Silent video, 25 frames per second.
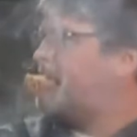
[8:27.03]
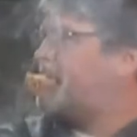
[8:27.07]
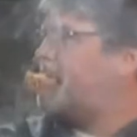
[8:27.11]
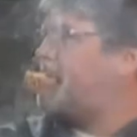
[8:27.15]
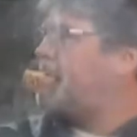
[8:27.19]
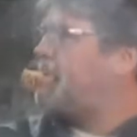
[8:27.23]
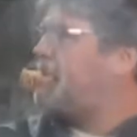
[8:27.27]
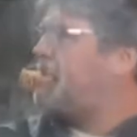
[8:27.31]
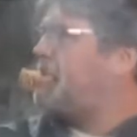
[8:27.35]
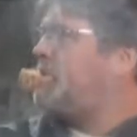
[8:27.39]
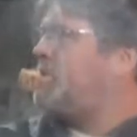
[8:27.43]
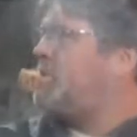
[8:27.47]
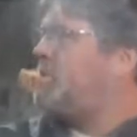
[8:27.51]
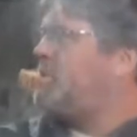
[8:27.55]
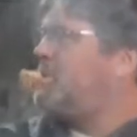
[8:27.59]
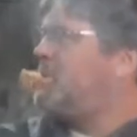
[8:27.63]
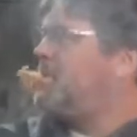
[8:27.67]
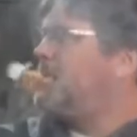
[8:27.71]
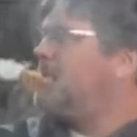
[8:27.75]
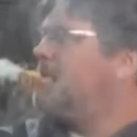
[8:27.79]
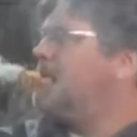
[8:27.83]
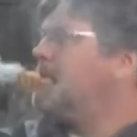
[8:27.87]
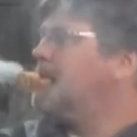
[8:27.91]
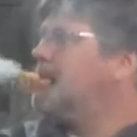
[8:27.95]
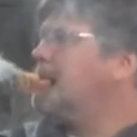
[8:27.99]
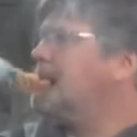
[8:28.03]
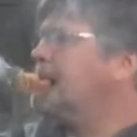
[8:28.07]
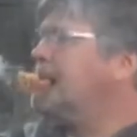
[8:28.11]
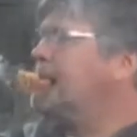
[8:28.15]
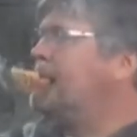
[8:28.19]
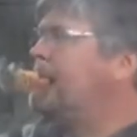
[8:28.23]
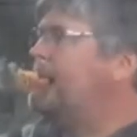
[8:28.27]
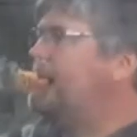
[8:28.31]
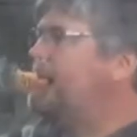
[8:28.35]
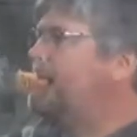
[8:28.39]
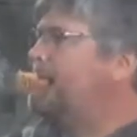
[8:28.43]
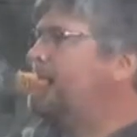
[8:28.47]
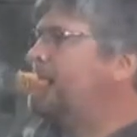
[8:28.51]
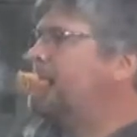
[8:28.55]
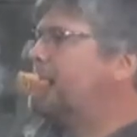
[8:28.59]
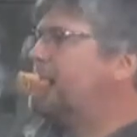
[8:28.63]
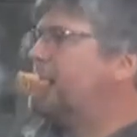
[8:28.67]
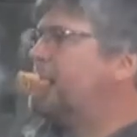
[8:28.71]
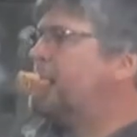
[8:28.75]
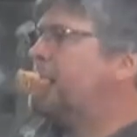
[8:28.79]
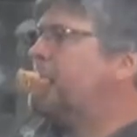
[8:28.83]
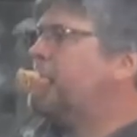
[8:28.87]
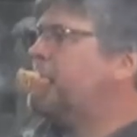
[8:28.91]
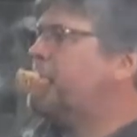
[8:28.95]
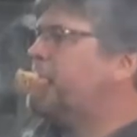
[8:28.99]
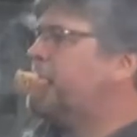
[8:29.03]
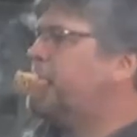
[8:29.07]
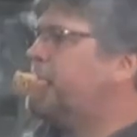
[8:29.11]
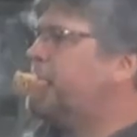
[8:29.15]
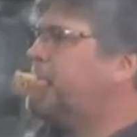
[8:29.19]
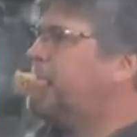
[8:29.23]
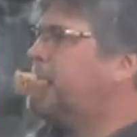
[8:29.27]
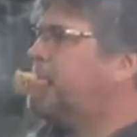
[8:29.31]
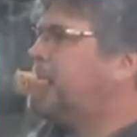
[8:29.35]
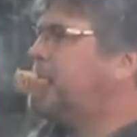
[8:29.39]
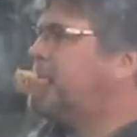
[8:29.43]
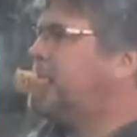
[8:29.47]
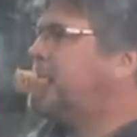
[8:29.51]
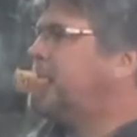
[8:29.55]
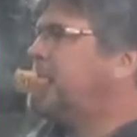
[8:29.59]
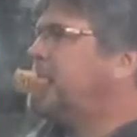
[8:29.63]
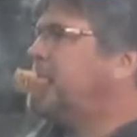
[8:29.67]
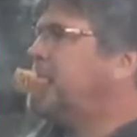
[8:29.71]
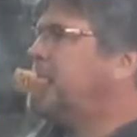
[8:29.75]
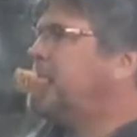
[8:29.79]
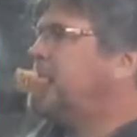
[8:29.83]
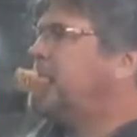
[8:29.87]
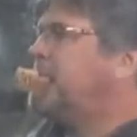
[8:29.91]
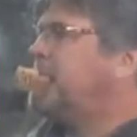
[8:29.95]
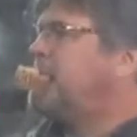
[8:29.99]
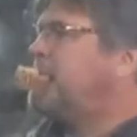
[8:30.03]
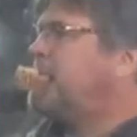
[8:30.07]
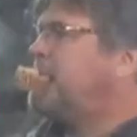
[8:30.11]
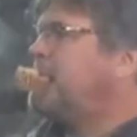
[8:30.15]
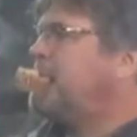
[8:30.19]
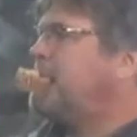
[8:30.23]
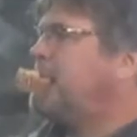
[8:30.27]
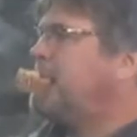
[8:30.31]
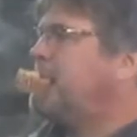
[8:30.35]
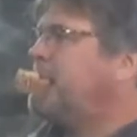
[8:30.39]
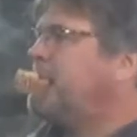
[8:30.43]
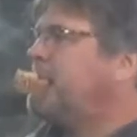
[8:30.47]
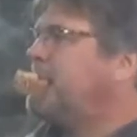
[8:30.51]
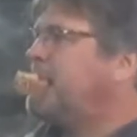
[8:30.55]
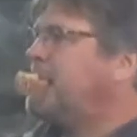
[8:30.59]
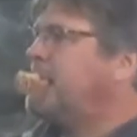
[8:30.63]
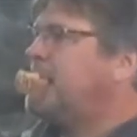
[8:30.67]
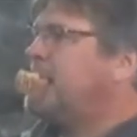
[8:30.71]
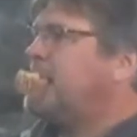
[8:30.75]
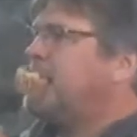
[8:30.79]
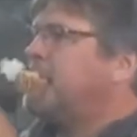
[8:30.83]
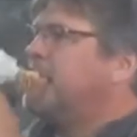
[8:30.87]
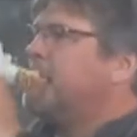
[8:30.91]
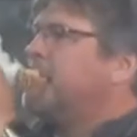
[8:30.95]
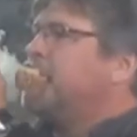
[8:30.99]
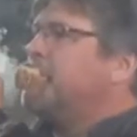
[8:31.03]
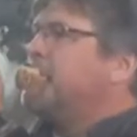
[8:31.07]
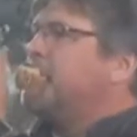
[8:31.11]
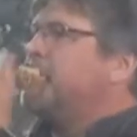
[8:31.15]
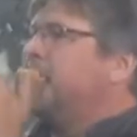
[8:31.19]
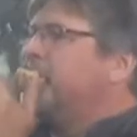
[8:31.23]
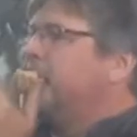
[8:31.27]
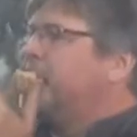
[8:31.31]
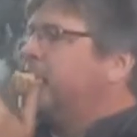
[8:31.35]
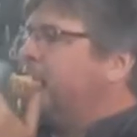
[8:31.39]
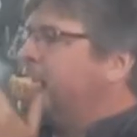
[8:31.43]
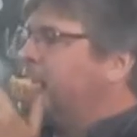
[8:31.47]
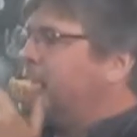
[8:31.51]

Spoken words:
No words are spoken by the person on screen.